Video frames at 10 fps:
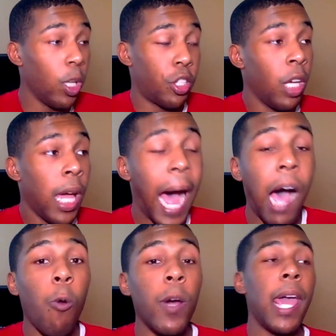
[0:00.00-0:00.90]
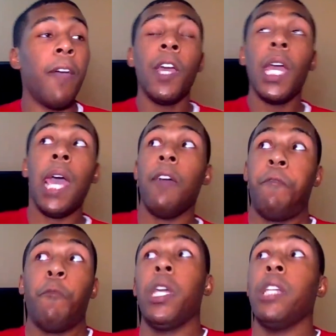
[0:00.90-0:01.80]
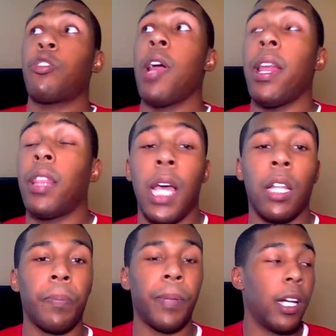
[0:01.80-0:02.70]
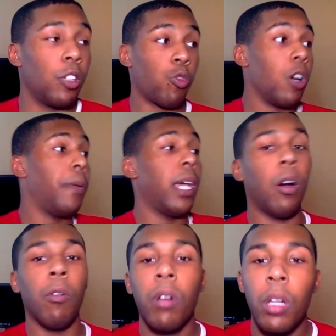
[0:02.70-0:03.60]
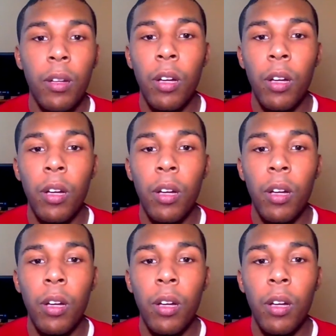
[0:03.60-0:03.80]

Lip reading: Would you? How would if we traded the other players, Rubio?